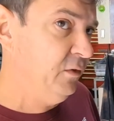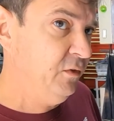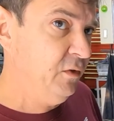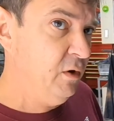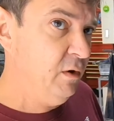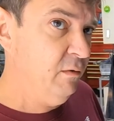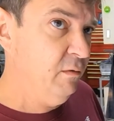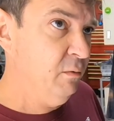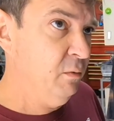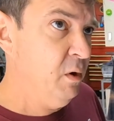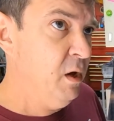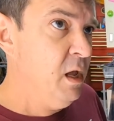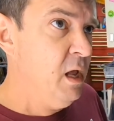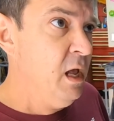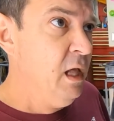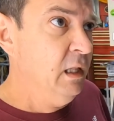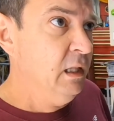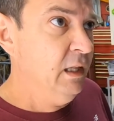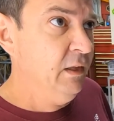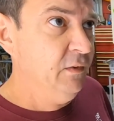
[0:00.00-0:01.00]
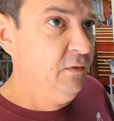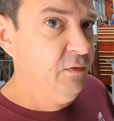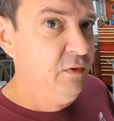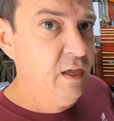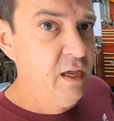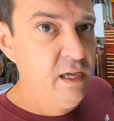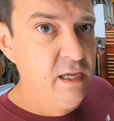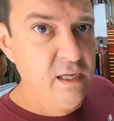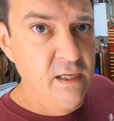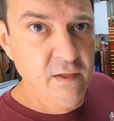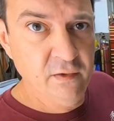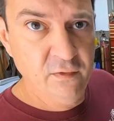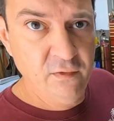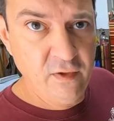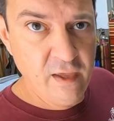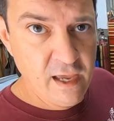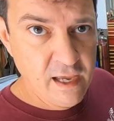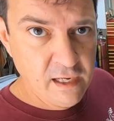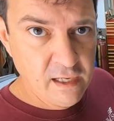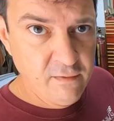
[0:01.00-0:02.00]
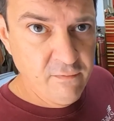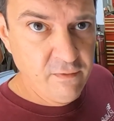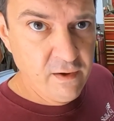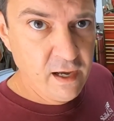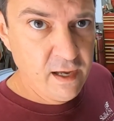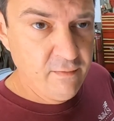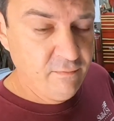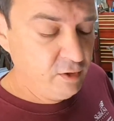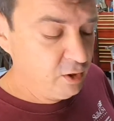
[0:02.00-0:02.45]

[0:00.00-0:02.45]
So let's say it's 85